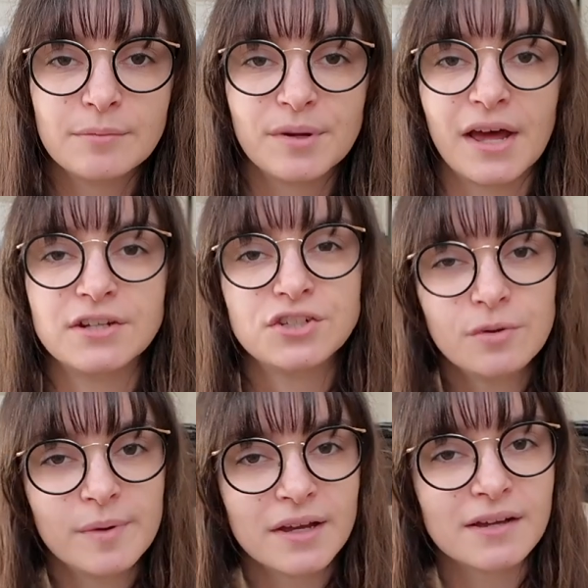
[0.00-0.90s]
but not too
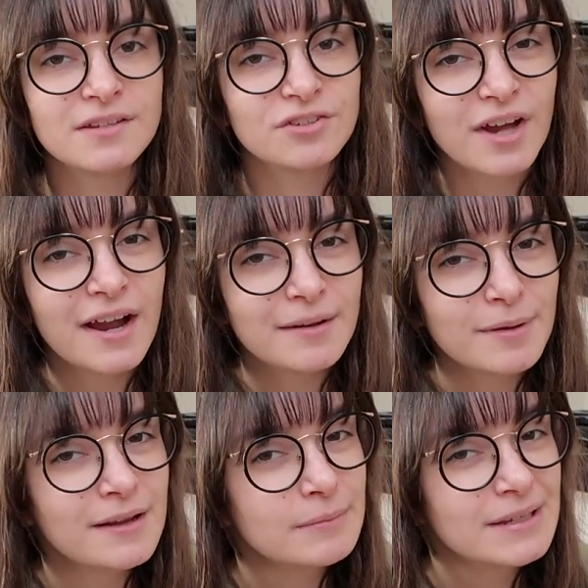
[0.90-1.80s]
big because you're kind of
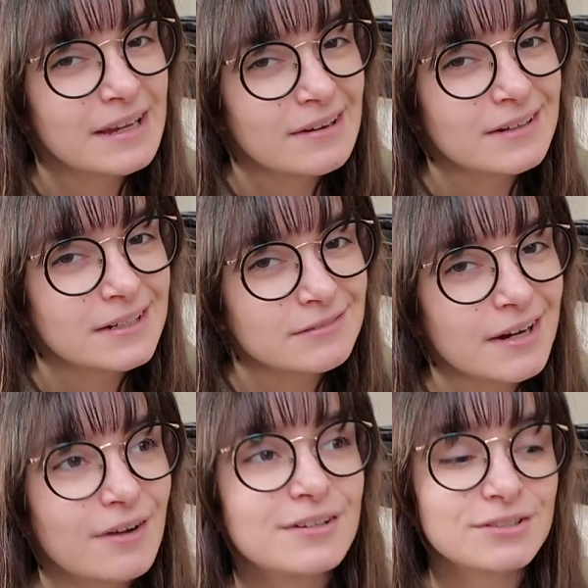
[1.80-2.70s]
going to be carrying it
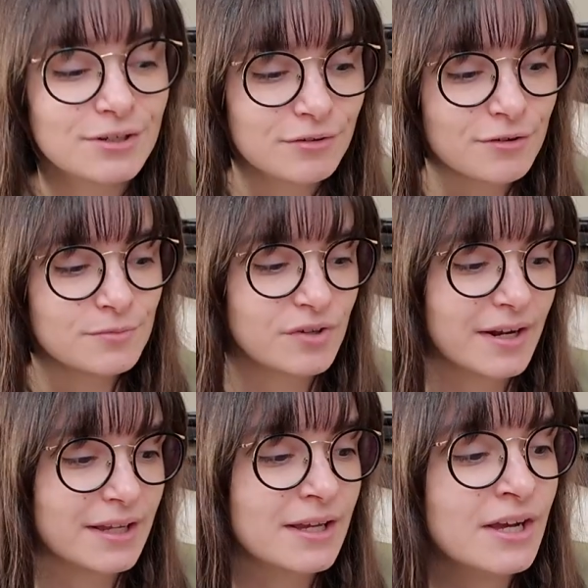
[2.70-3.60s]
around until your room's
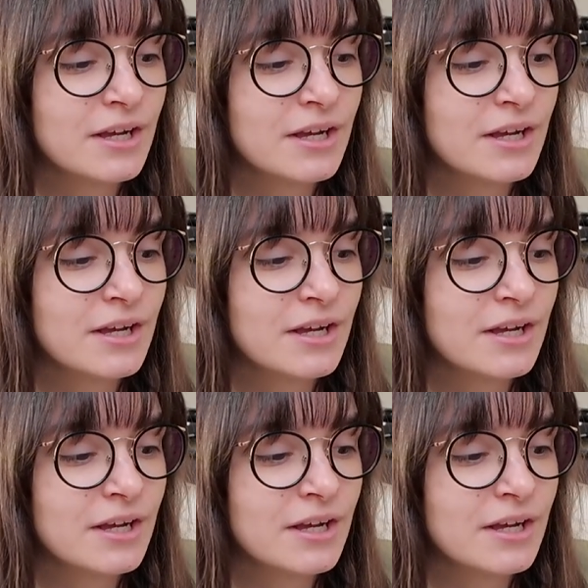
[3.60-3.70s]
ready.